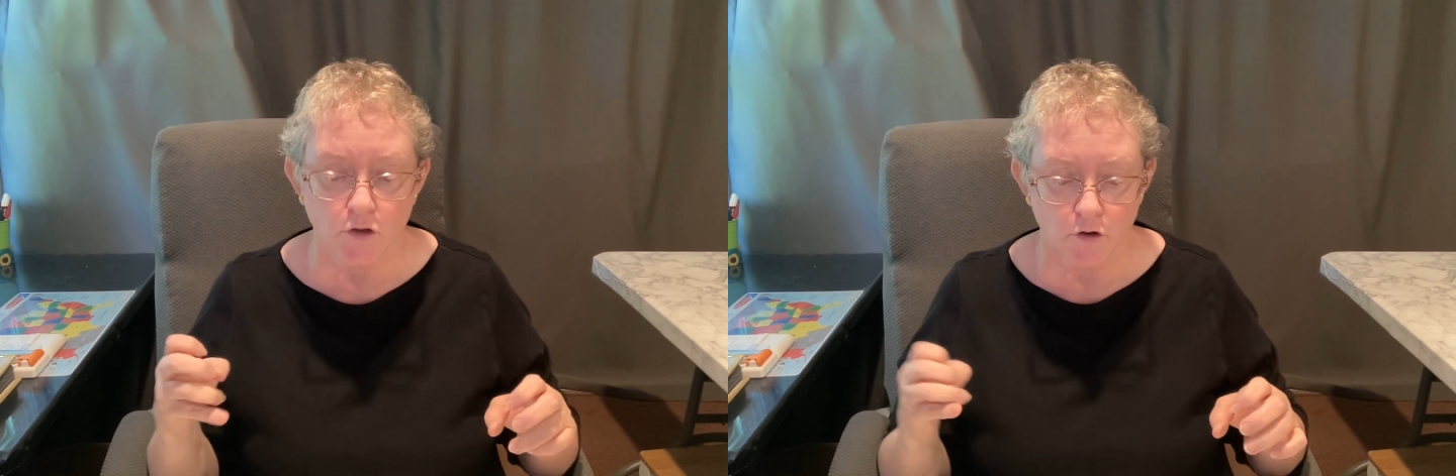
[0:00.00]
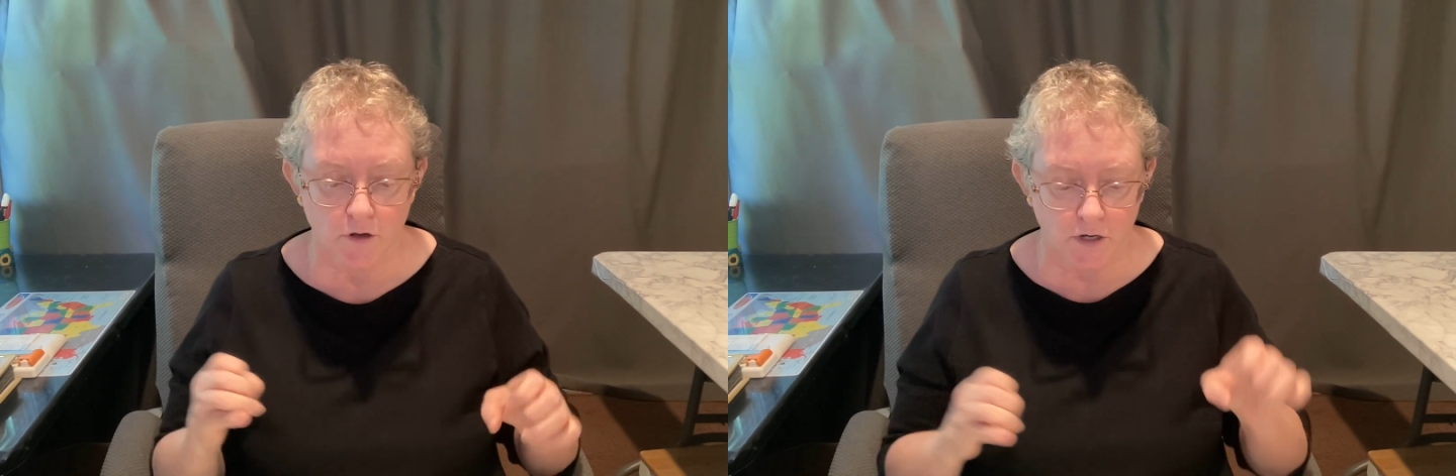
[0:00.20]

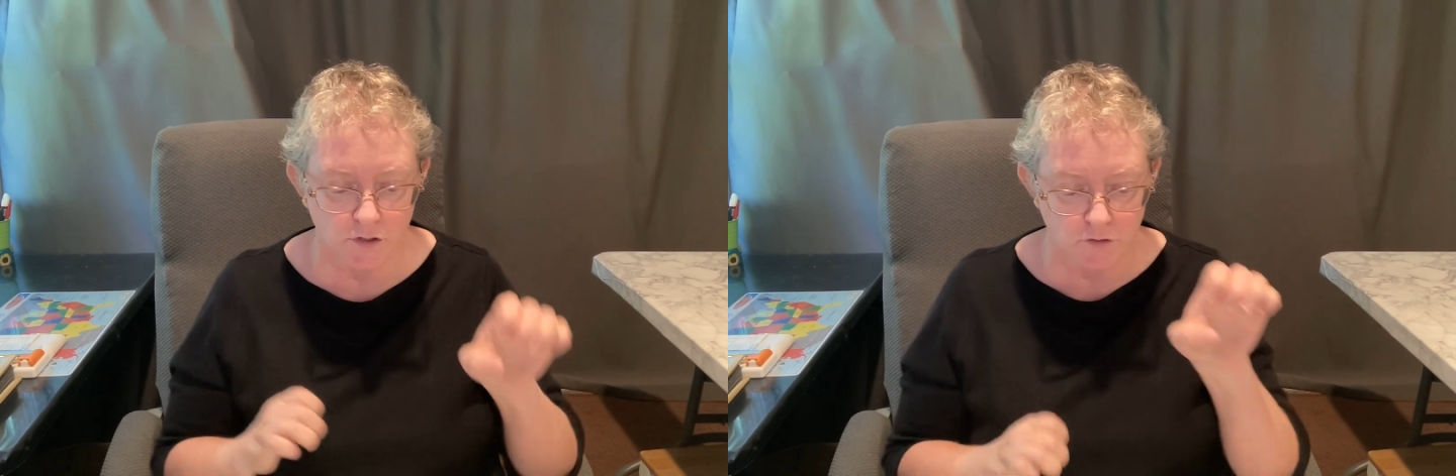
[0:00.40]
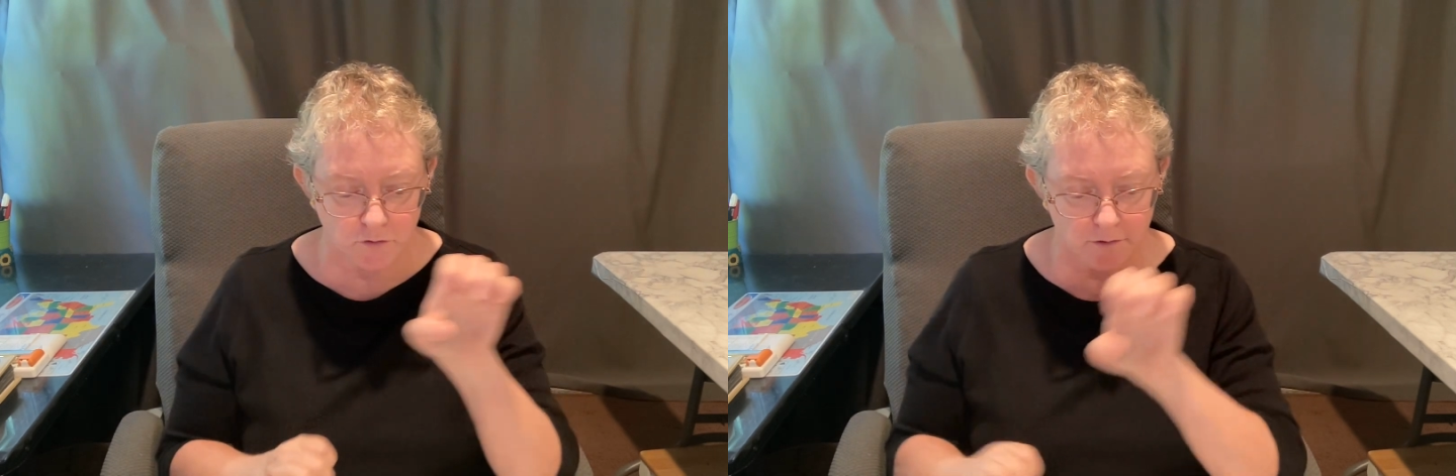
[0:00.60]
You're
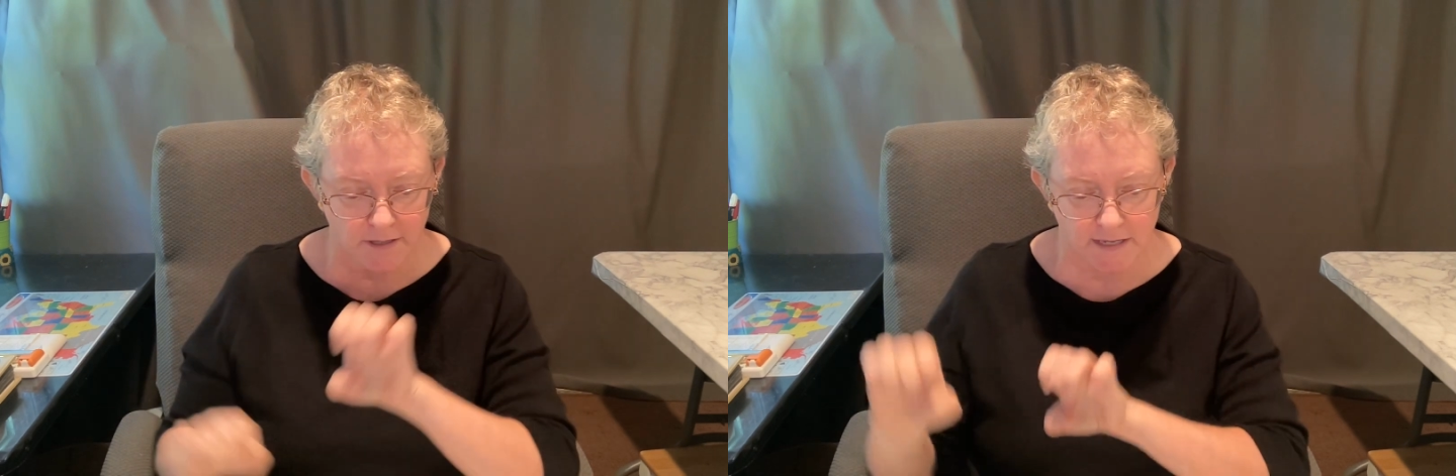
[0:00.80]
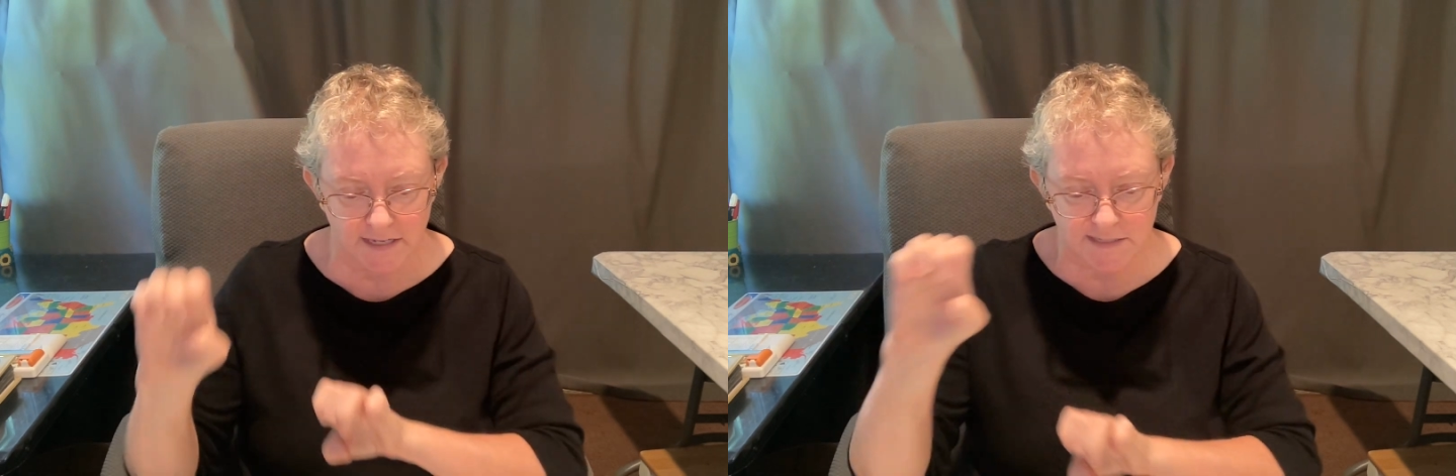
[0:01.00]
going to do
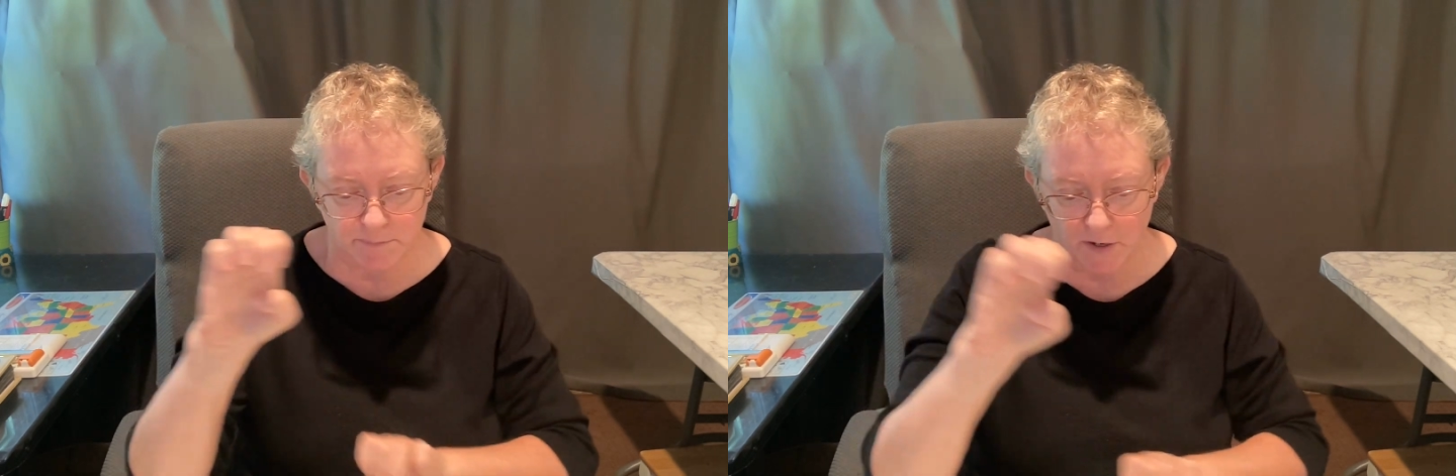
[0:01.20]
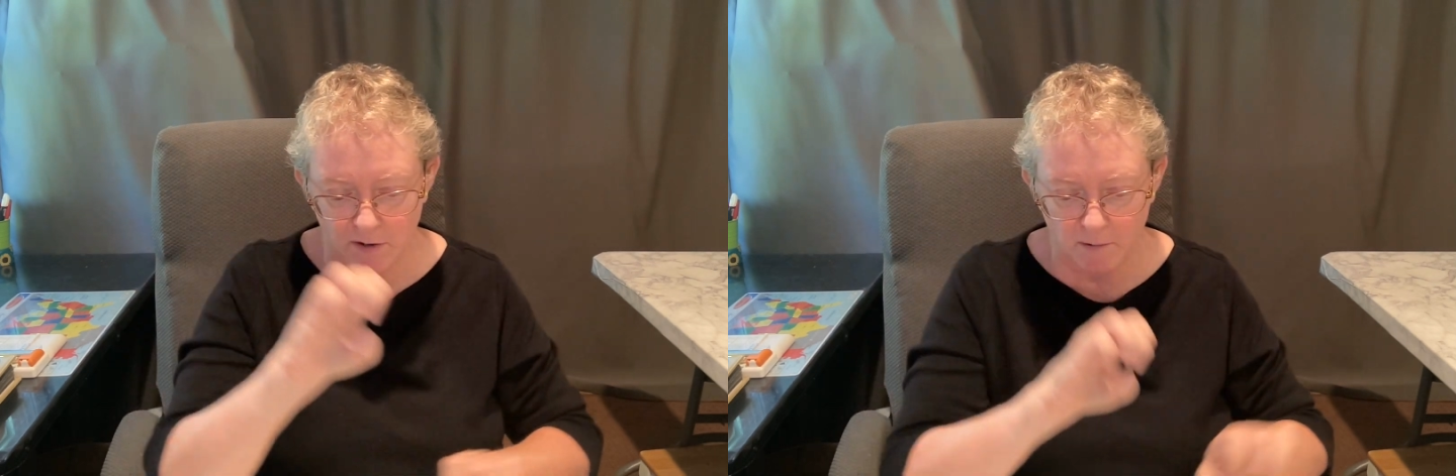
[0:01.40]
the
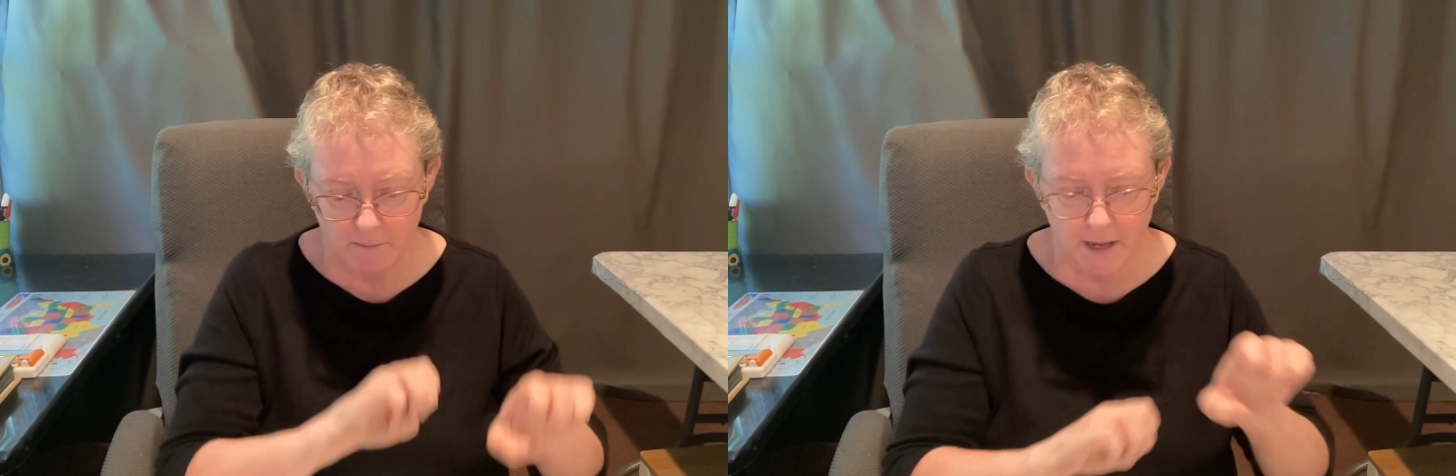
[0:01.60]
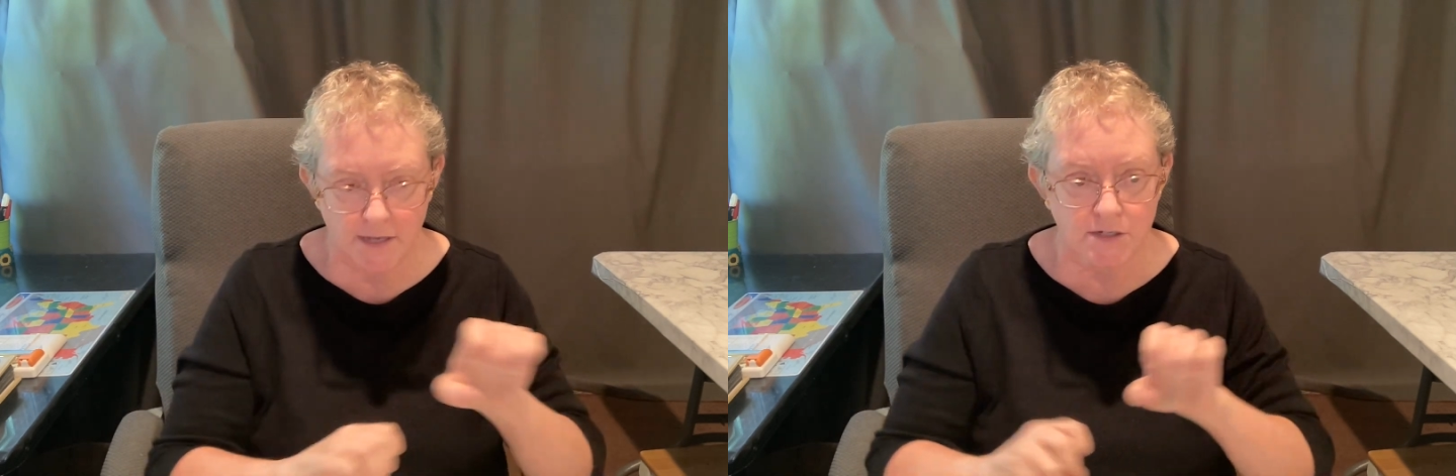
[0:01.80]

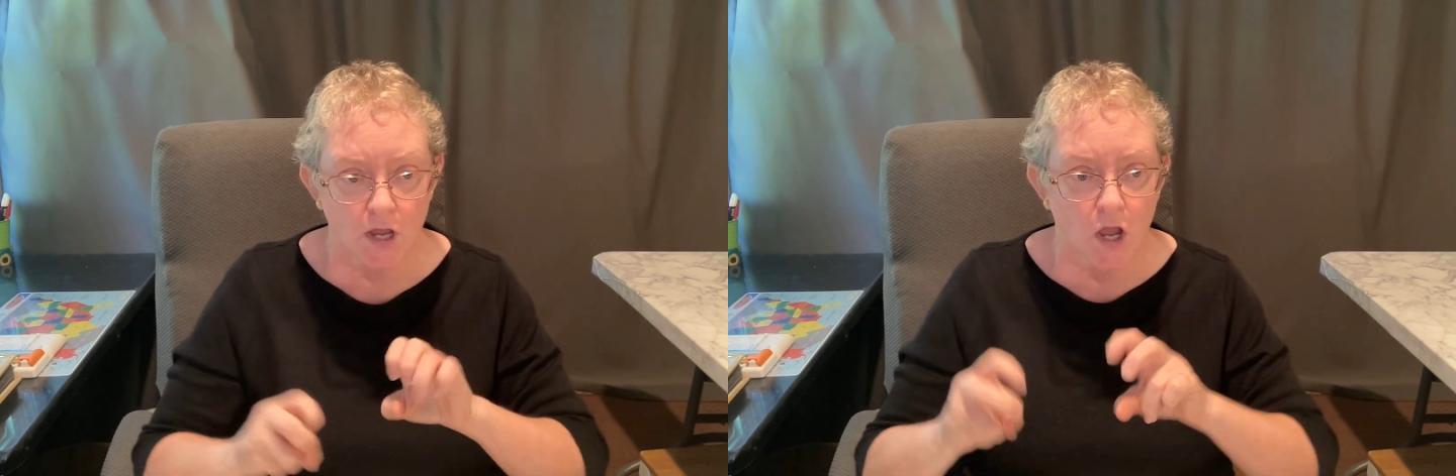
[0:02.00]
experiment.